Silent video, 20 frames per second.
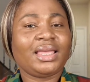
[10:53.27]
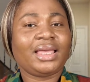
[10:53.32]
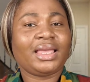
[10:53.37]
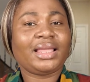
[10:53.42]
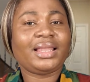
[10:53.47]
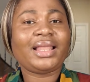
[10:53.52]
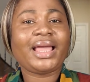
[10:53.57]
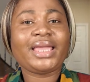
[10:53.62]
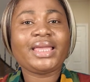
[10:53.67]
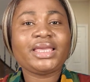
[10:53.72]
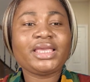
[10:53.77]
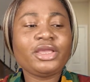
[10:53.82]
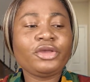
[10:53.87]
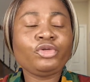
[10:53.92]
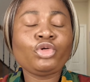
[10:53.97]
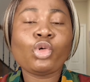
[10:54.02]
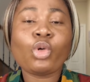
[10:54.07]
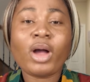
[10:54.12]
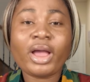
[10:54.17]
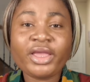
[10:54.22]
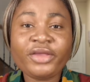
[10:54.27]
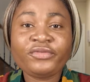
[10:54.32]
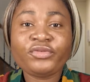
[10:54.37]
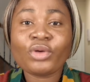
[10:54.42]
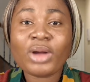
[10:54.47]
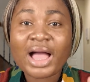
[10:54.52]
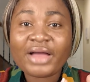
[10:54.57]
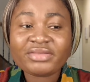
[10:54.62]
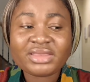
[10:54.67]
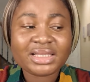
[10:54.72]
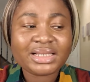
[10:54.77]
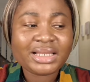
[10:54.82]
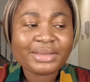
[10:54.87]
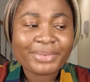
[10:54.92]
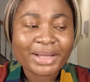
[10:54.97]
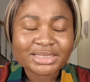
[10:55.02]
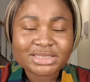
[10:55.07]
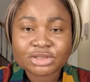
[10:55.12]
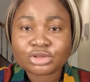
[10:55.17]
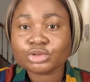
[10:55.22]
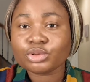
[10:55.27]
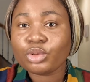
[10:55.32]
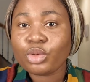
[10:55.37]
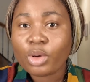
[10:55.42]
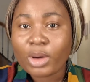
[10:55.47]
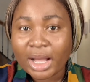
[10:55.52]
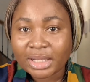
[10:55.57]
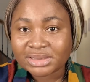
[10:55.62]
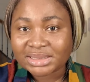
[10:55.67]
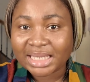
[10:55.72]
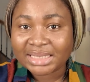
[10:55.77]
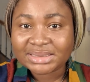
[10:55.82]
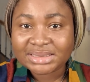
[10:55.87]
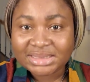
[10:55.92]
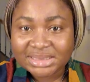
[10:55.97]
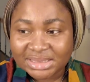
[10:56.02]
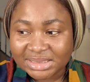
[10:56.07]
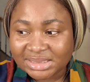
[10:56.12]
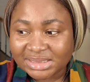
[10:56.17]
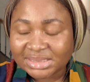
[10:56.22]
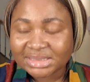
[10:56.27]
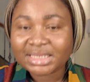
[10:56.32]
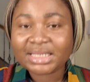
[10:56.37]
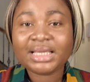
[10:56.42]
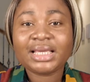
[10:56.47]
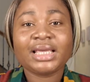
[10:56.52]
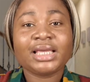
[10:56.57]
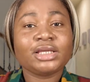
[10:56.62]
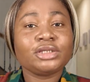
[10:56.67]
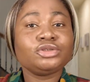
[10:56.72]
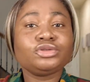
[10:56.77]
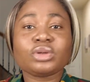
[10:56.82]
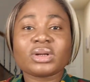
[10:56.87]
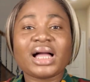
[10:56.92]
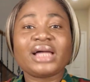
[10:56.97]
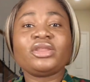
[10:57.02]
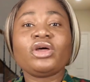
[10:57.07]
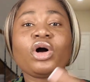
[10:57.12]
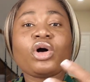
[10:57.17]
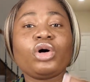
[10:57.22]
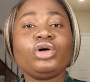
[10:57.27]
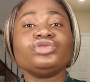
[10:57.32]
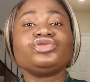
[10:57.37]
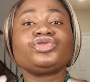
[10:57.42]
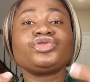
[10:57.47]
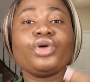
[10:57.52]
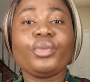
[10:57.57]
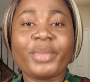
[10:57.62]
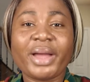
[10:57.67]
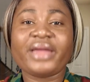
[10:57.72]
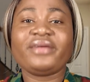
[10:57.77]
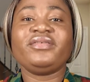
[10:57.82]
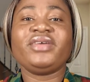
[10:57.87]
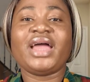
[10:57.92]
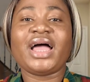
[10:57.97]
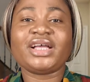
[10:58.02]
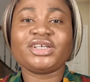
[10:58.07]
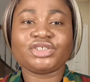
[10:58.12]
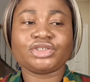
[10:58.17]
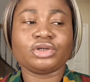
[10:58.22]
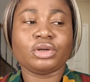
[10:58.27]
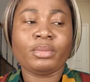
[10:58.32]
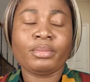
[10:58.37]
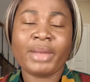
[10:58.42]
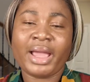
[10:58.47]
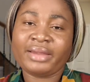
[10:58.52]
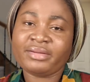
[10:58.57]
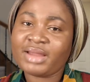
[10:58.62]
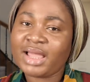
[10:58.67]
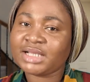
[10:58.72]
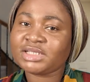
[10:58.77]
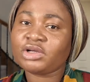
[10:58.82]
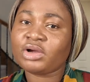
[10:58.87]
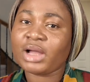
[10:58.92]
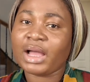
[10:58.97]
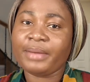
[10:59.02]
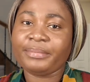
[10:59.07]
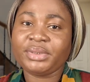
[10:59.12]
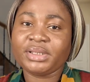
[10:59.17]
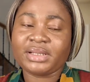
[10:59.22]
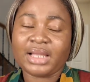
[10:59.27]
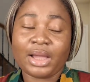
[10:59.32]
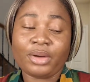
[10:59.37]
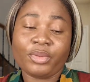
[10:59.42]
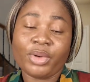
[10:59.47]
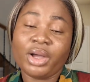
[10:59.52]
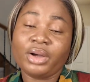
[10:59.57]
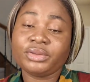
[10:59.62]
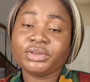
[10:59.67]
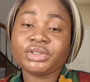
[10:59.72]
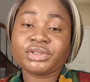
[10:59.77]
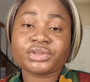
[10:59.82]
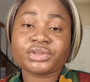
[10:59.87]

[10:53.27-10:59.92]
Like, if you have the liberty to go out and cheat, you cannot control my reaction. My reaction can be like, well, it's